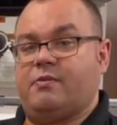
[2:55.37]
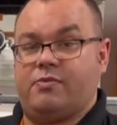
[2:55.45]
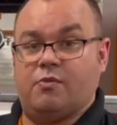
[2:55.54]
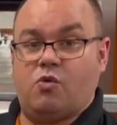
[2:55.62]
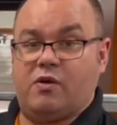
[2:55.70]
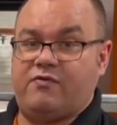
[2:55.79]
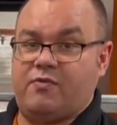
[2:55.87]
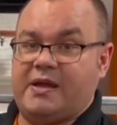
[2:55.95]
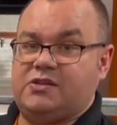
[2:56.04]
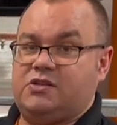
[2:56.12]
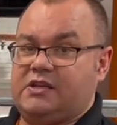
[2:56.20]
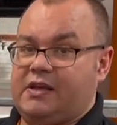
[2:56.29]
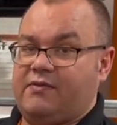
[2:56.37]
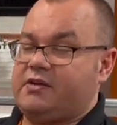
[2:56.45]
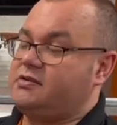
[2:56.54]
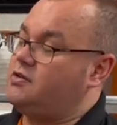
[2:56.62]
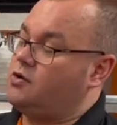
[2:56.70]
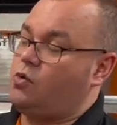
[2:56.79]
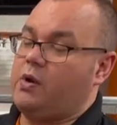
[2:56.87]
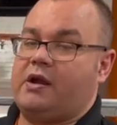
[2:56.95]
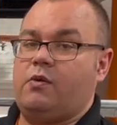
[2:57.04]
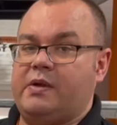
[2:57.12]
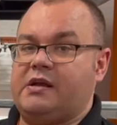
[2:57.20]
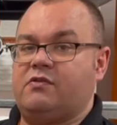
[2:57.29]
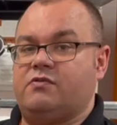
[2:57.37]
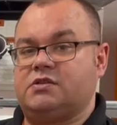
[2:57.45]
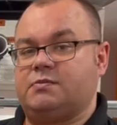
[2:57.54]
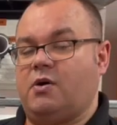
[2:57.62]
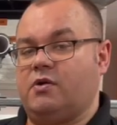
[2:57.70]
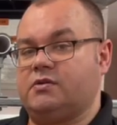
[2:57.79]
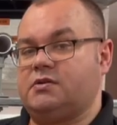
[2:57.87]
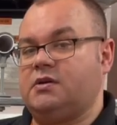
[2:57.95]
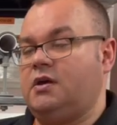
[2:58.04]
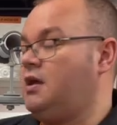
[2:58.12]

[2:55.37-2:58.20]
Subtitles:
that the more information you give us, the quicker we can respond.